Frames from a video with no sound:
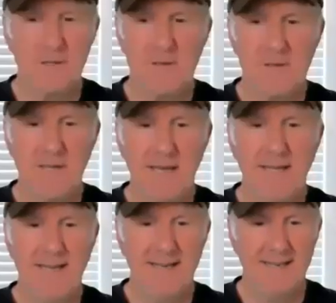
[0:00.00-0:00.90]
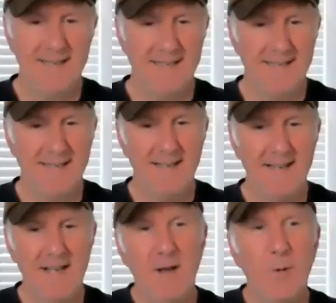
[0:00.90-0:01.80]
to this day.
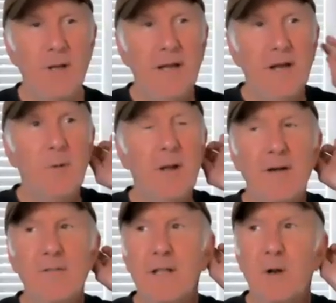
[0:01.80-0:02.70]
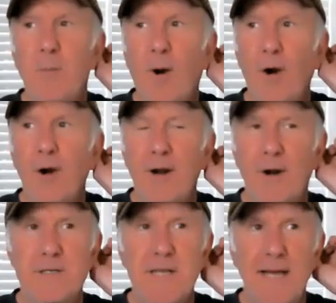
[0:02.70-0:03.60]
we have a little bar in
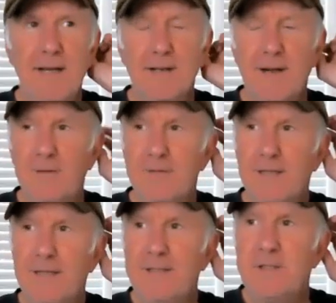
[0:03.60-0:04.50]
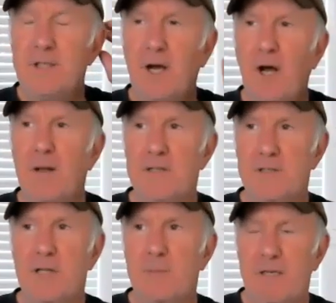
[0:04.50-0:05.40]
our town, our village. It's
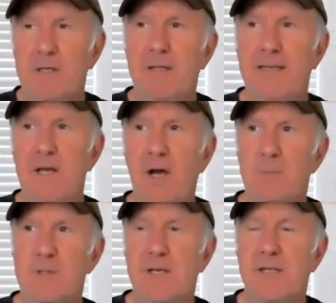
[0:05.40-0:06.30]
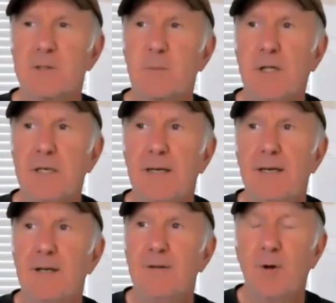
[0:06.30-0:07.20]
been cleaned up since, but
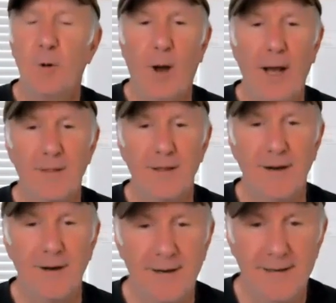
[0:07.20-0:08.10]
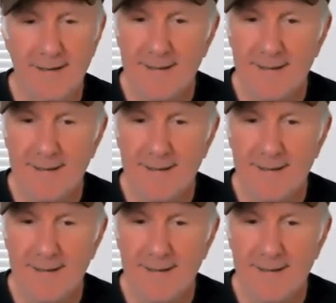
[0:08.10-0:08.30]
for a while there,